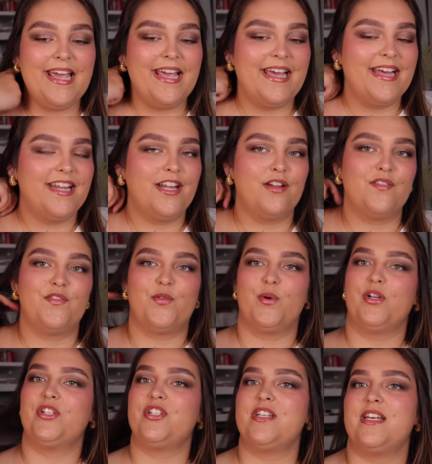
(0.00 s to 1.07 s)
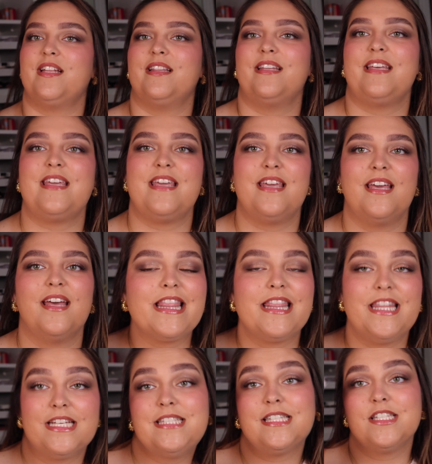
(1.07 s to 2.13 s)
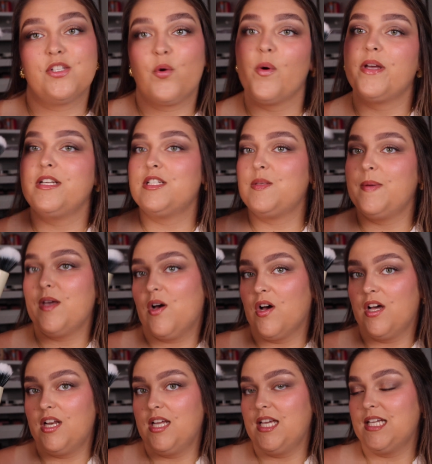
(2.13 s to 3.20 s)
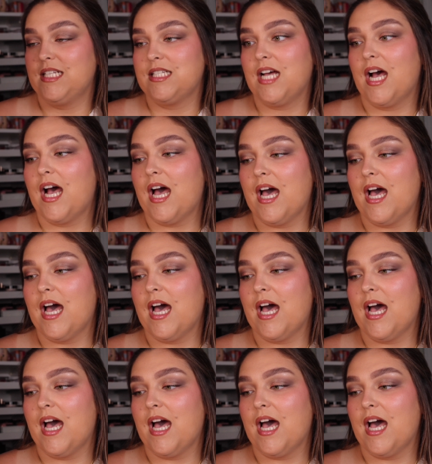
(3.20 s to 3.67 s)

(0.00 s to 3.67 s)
and unfortunately this is going to be on it.